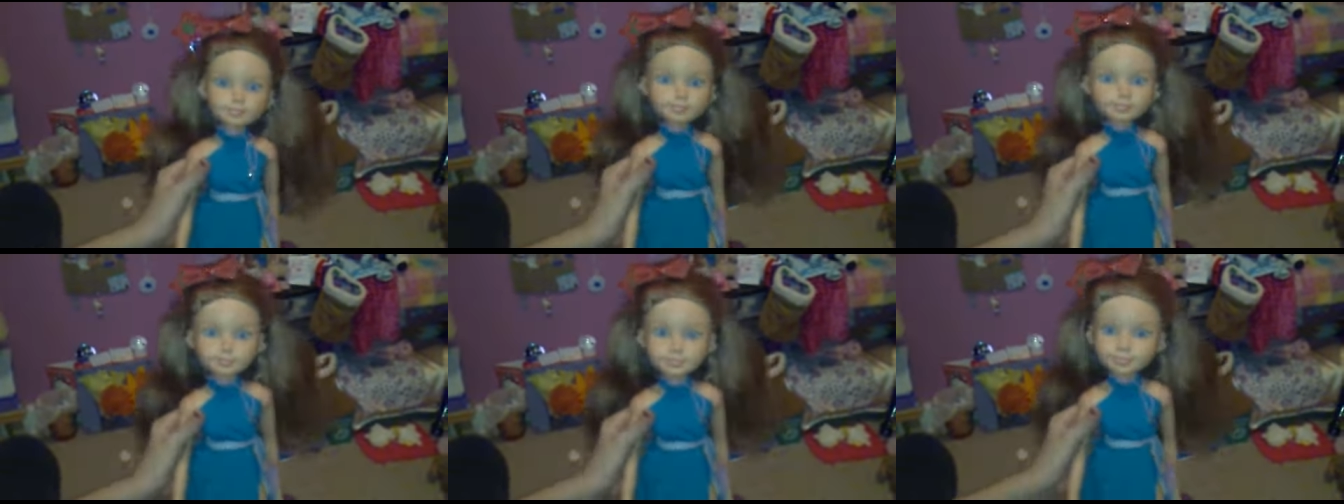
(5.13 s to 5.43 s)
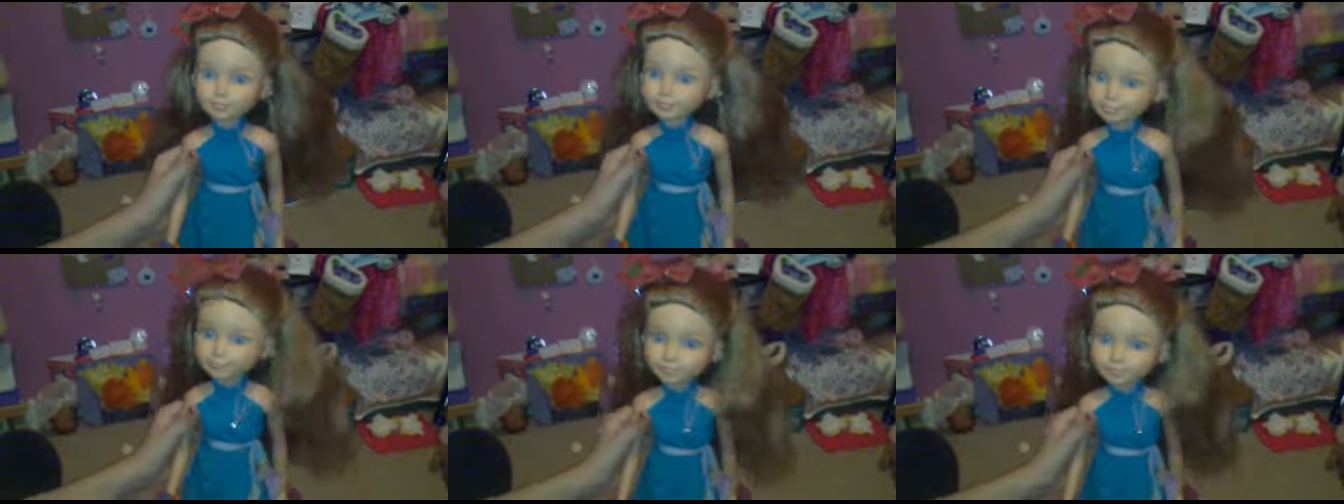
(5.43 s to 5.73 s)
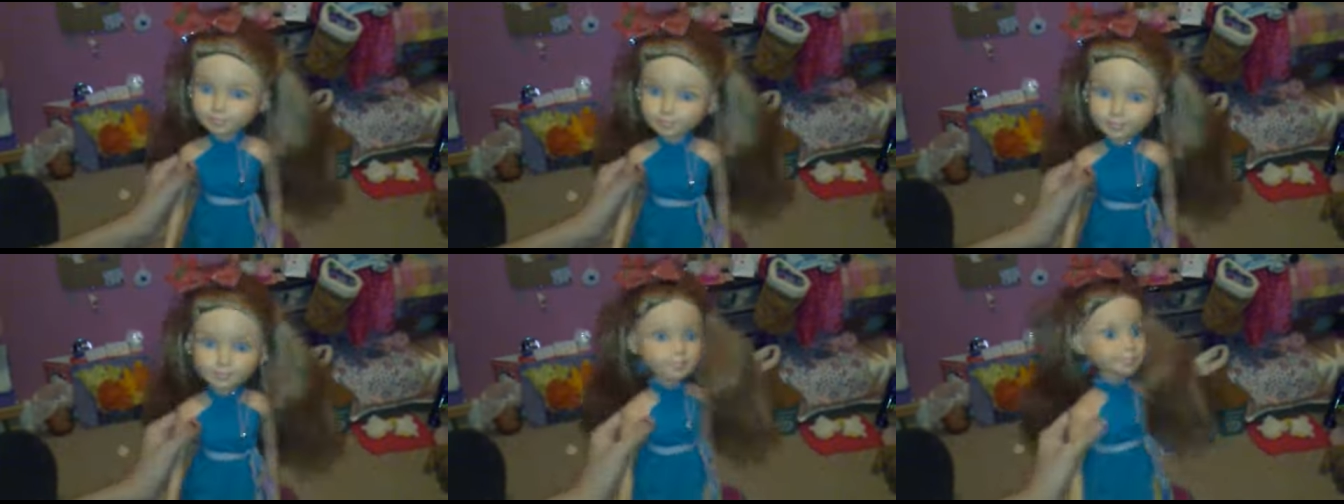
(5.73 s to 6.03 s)
And
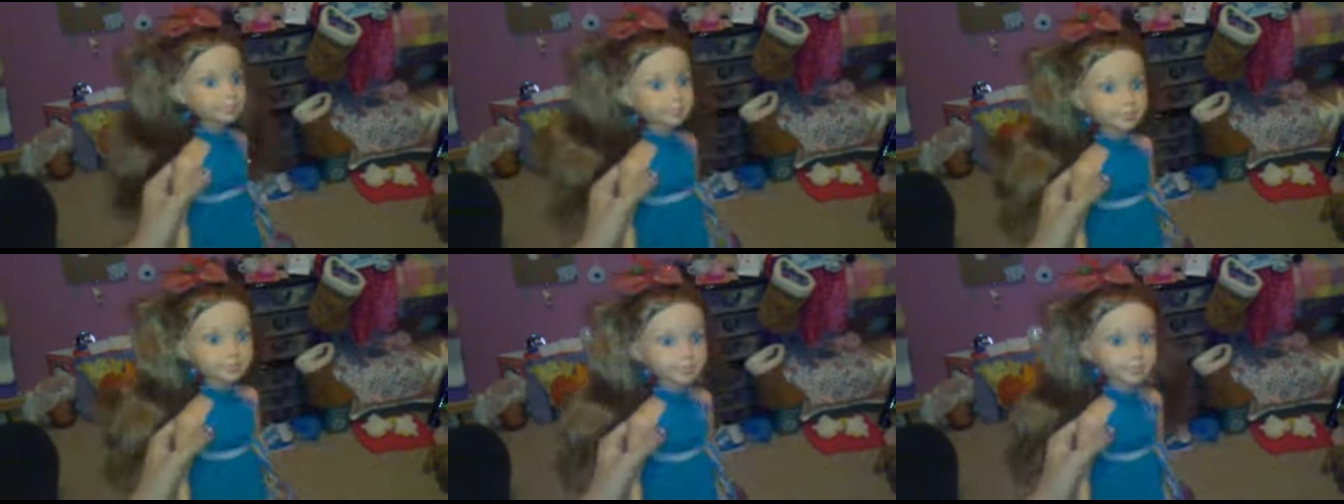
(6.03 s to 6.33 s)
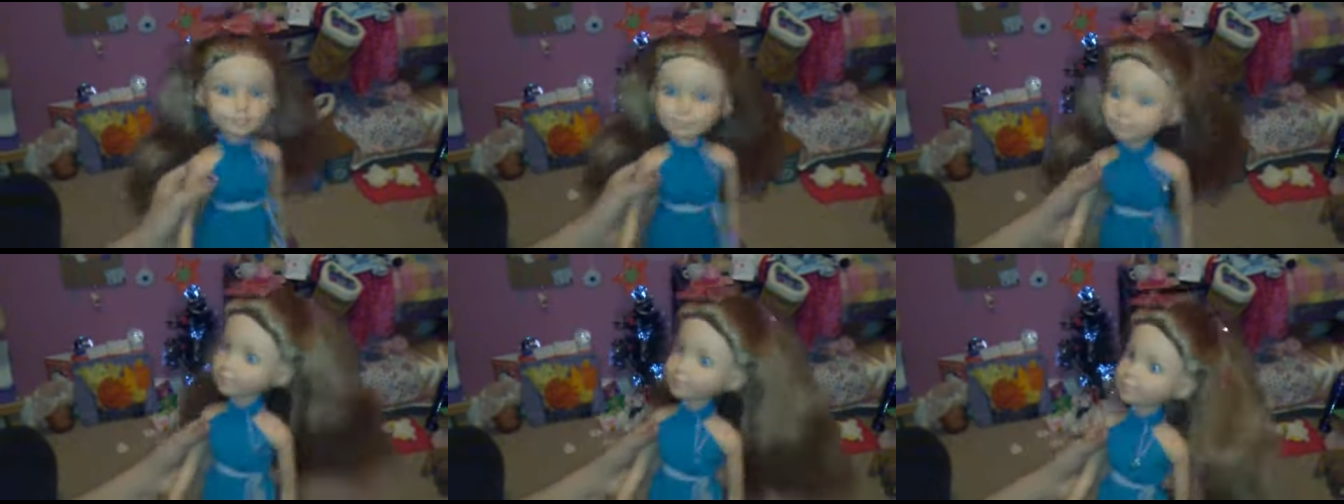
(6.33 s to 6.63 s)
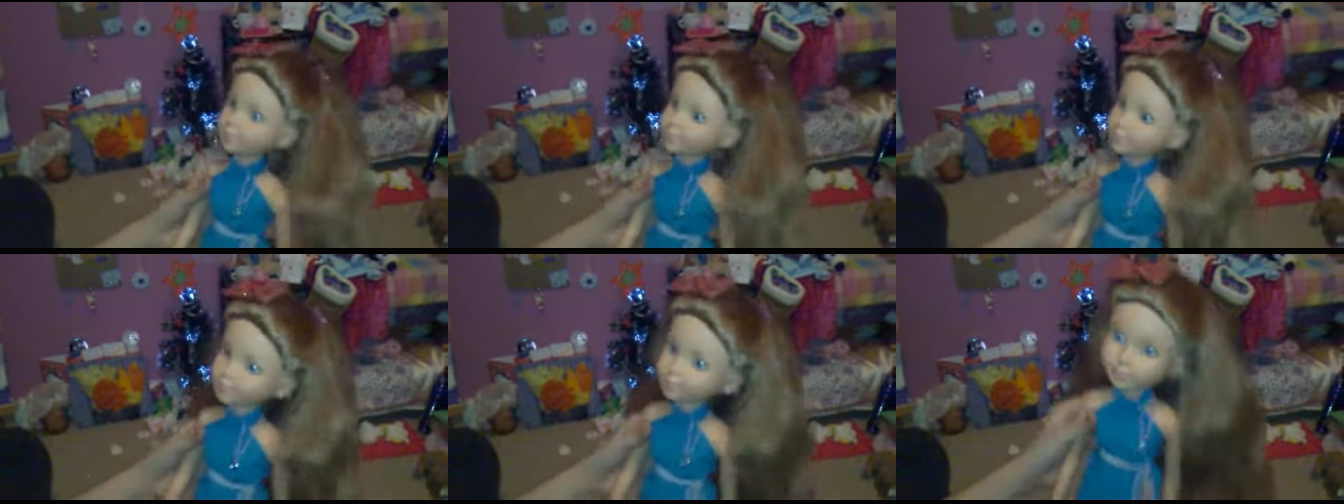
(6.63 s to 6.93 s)
yeah, so let's
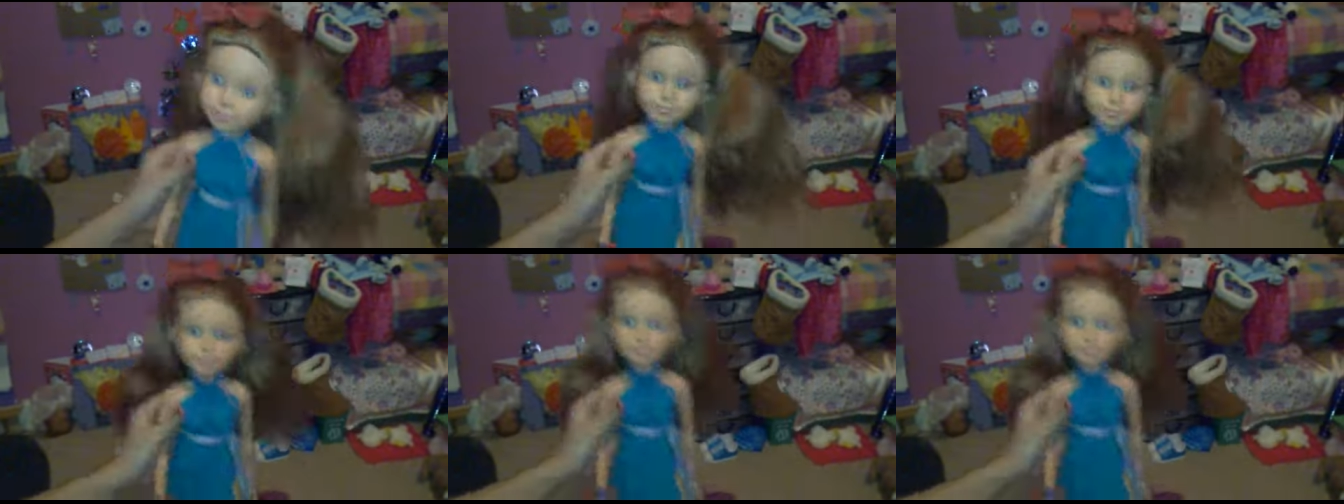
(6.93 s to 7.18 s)
get started.